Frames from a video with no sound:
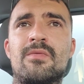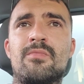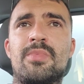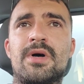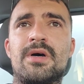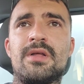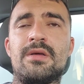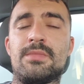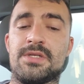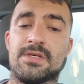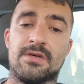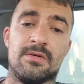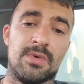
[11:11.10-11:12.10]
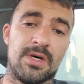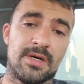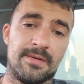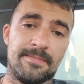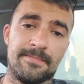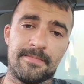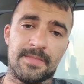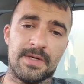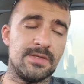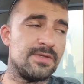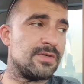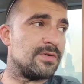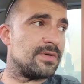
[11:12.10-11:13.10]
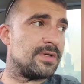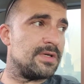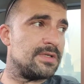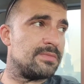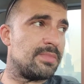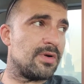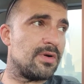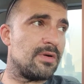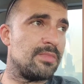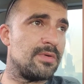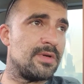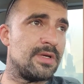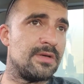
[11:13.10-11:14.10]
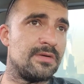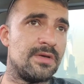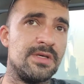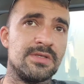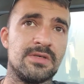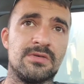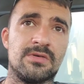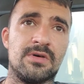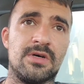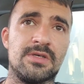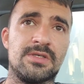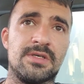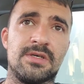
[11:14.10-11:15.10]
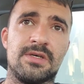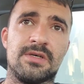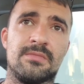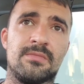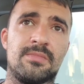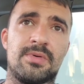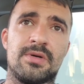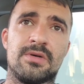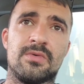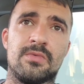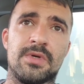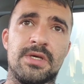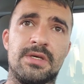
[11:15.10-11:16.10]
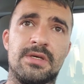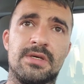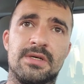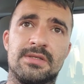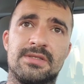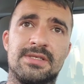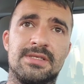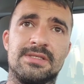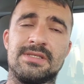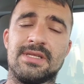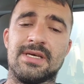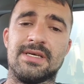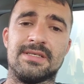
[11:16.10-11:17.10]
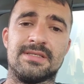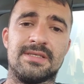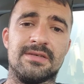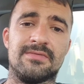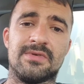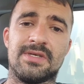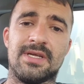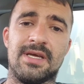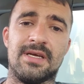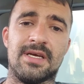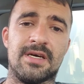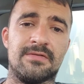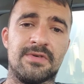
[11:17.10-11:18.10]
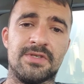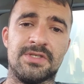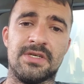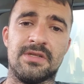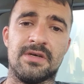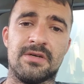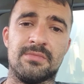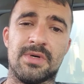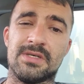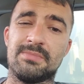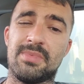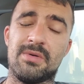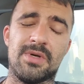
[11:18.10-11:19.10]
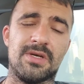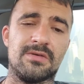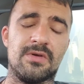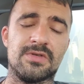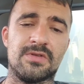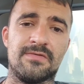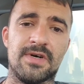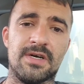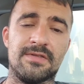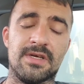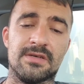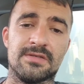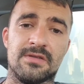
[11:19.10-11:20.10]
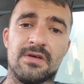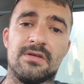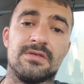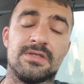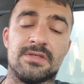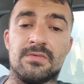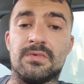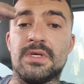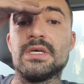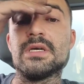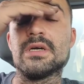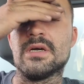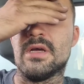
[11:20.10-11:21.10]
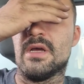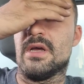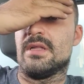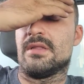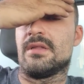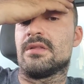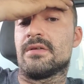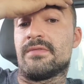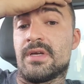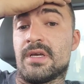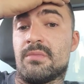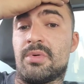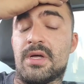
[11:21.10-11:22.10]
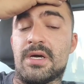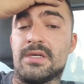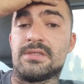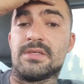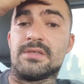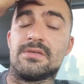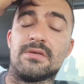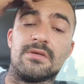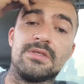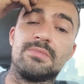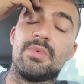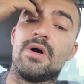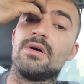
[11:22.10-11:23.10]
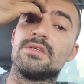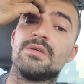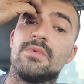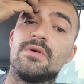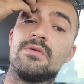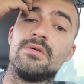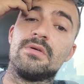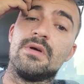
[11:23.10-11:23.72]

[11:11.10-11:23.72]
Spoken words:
But he makes a good buck, right? So he's probably, his gross income per week at 6 days, give or take, average $800, probably close to $5,000 a week delivering appliances. So it is possible.